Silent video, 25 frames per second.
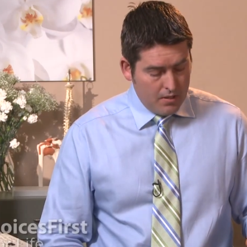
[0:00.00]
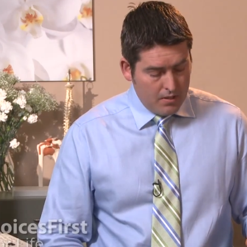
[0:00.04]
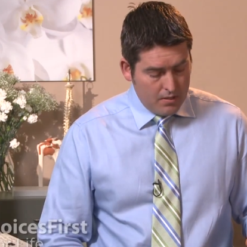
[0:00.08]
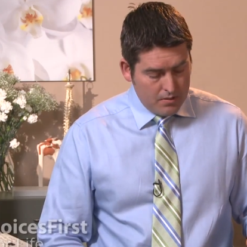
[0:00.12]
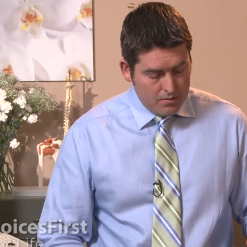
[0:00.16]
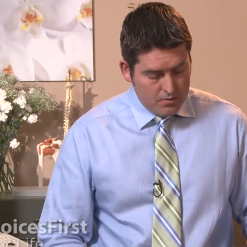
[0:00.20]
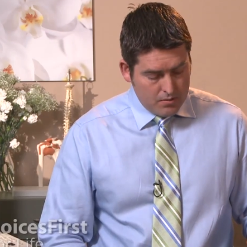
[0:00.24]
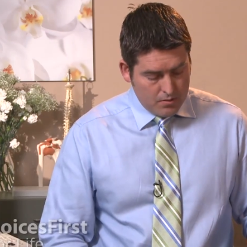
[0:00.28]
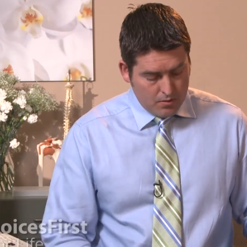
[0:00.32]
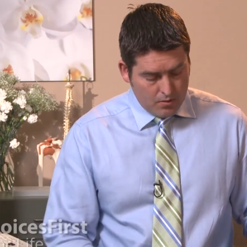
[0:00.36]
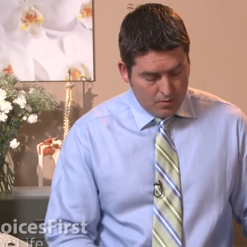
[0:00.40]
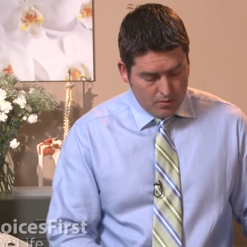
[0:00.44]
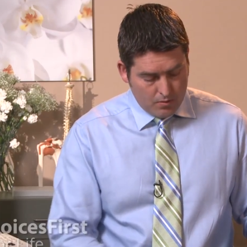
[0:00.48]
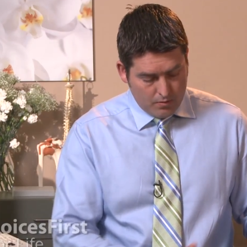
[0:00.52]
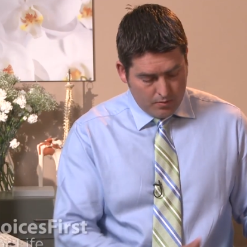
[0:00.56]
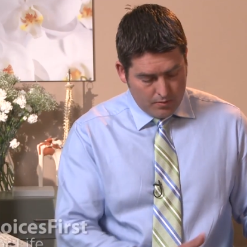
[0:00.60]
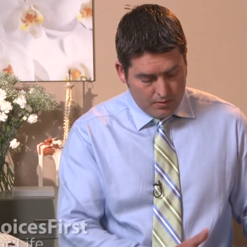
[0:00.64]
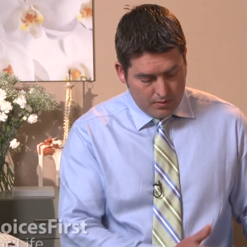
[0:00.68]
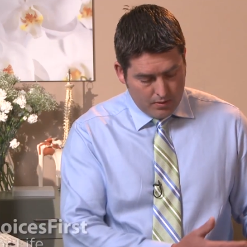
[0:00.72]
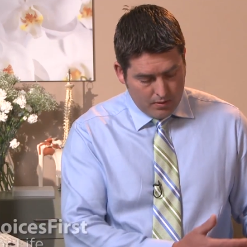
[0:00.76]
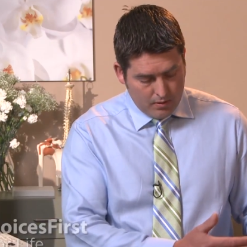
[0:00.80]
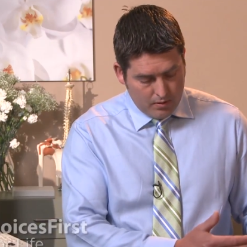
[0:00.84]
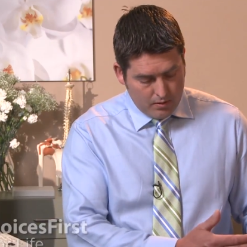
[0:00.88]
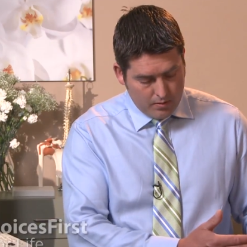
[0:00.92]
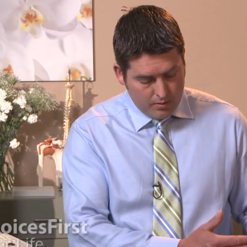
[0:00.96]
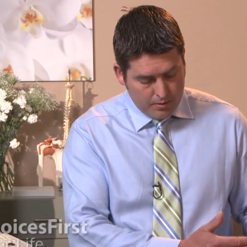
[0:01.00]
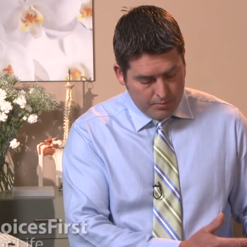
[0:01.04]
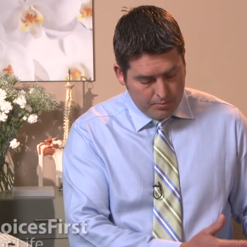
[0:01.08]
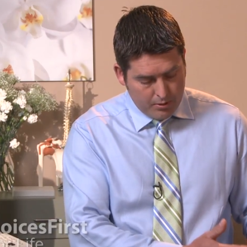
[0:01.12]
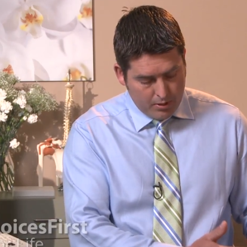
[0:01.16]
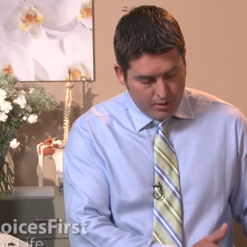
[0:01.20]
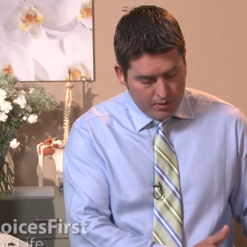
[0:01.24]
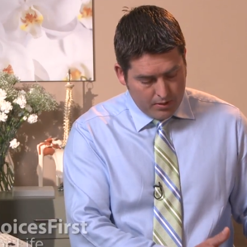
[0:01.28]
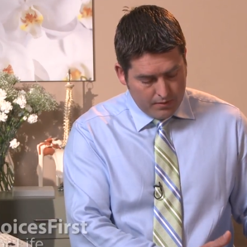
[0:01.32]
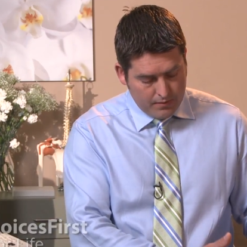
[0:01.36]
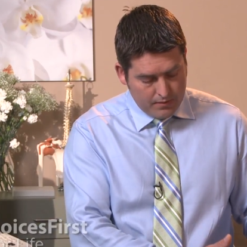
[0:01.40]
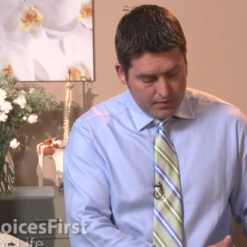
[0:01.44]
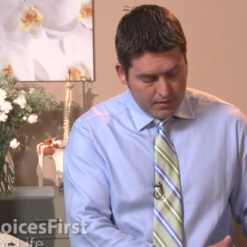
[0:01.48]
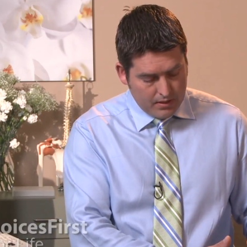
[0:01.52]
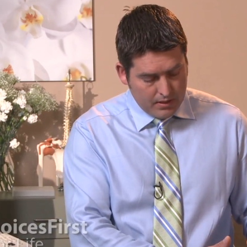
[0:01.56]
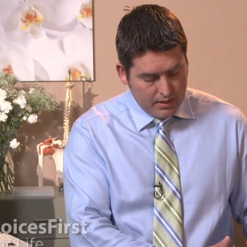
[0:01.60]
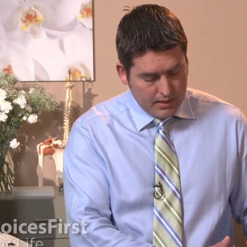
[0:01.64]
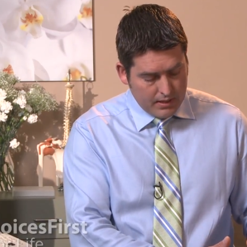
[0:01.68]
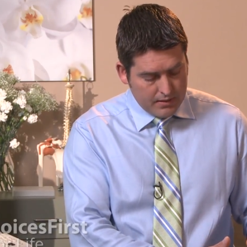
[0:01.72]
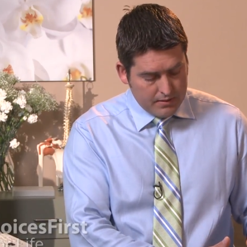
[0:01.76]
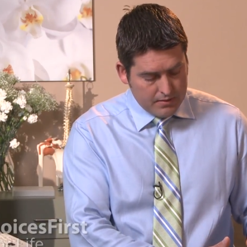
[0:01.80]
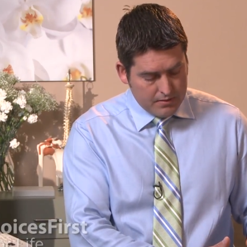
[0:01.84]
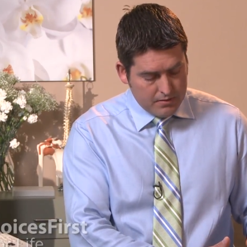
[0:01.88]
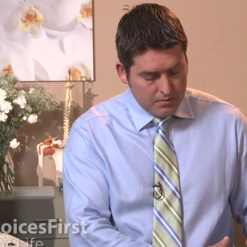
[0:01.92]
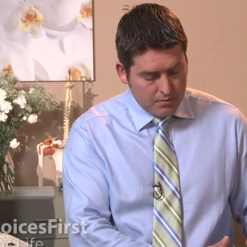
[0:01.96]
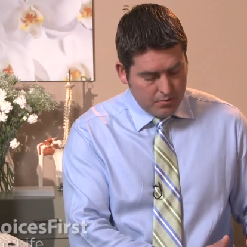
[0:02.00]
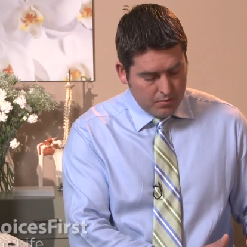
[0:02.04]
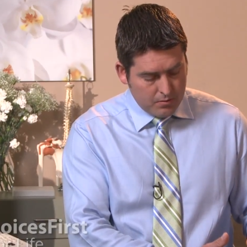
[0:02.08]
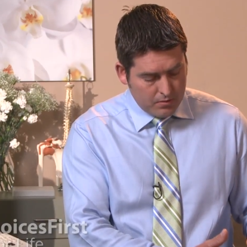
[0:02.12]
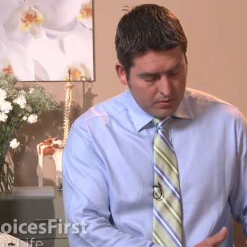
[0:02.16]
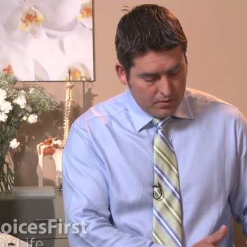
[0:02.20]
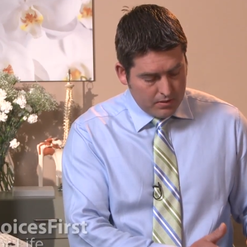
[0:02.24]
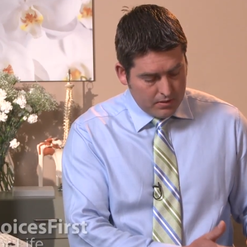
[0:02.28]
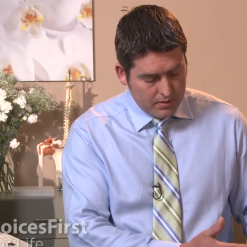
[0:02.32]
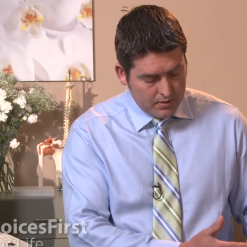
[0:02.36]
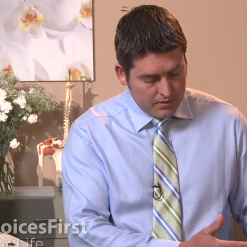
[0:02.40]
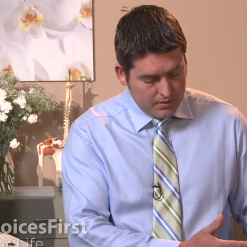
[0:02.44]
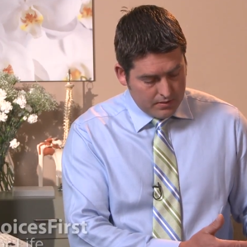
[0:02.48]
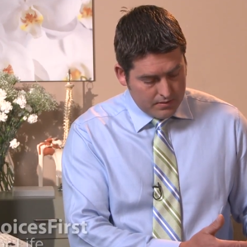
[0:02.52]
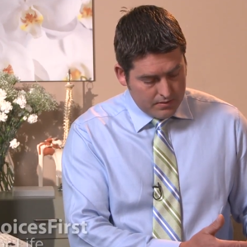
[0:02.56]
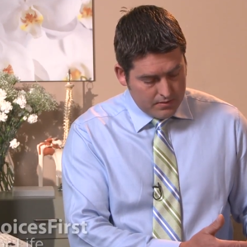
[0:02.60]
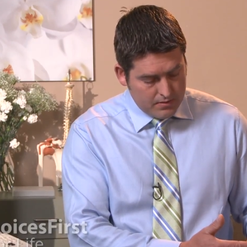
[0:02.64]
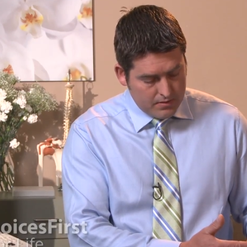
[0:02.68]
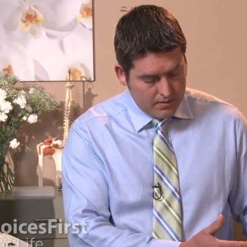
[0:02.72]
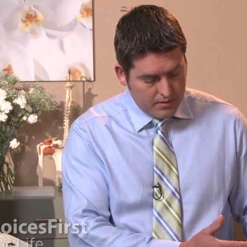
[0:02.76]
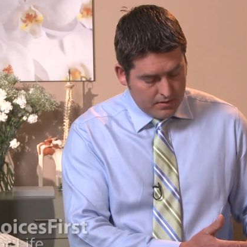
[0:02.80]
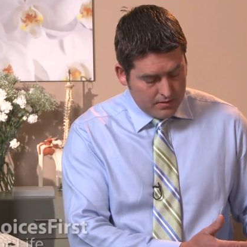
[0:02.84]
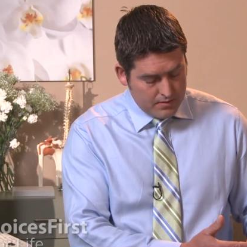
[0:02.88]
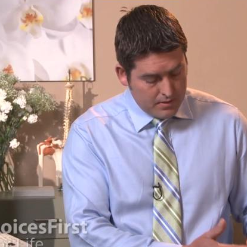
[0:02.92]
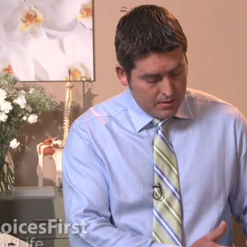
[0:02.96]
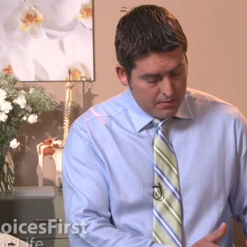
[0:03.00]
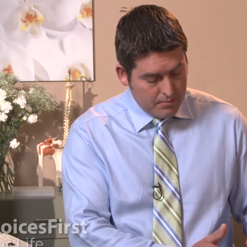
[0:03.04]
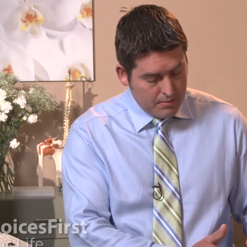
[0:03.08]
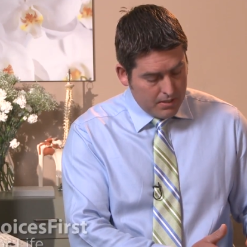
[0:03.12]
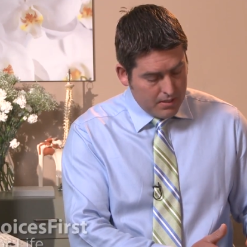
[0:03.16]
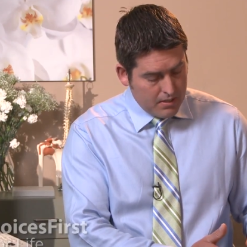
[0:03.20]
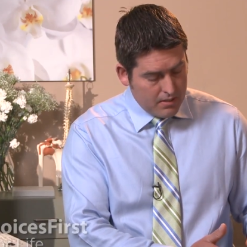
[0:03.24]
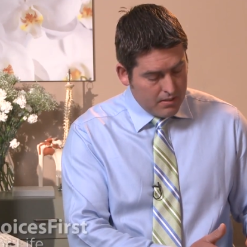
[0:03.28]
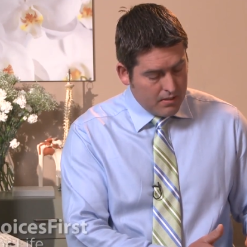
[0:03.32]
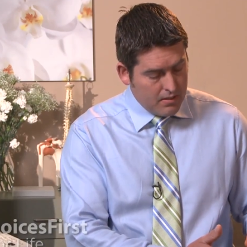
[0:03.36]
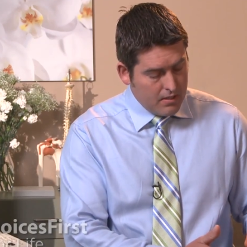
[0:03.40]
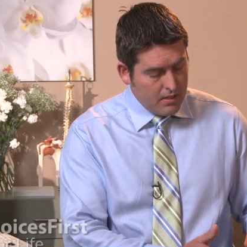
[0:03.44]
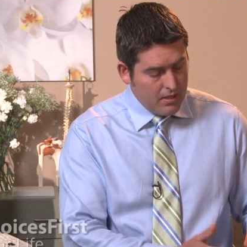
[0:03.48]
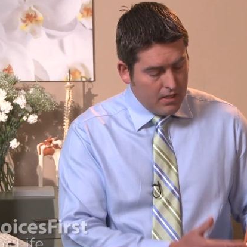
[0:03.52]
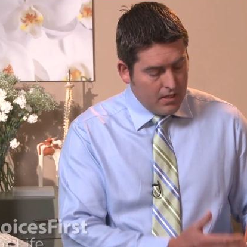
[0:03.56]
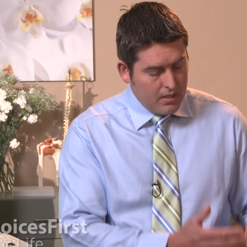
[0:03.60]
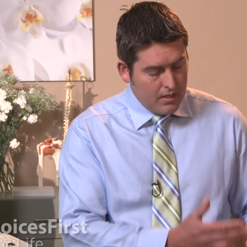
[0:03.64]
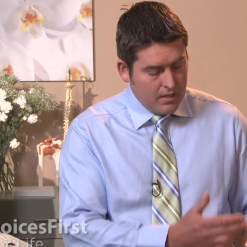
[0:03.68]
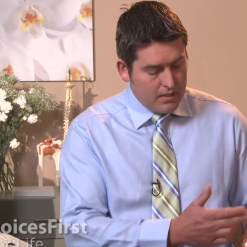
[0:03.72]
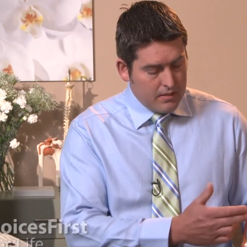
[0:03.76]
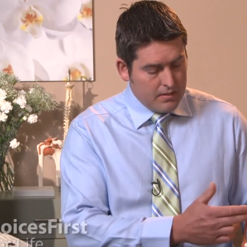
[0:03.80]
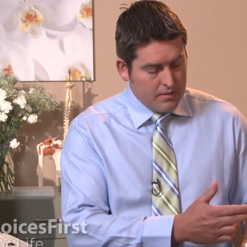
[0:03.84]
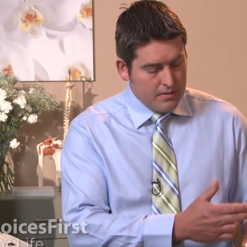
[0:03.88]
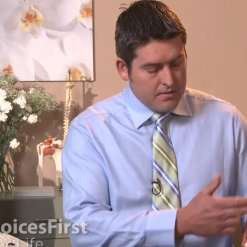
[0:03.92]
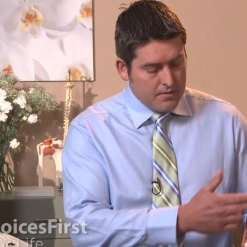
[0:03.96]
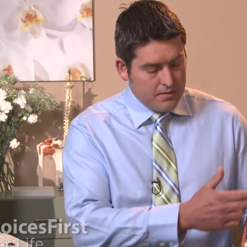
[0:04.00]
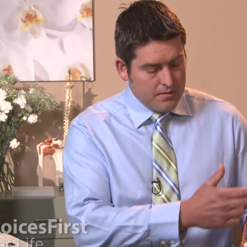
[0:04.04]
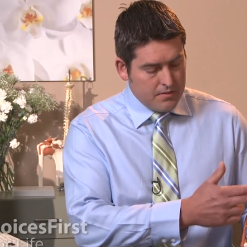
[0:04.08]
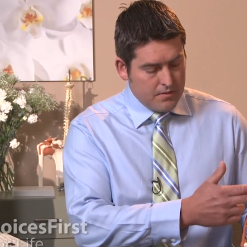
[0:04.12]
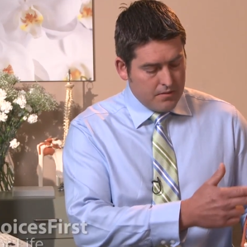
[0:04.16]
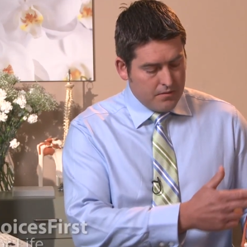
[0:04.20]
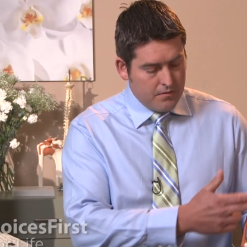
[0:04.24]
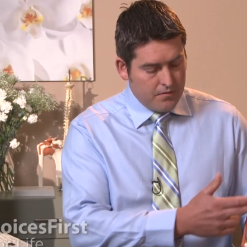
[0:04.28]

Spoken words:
So the lower part of the leg is called the tibia, and this is the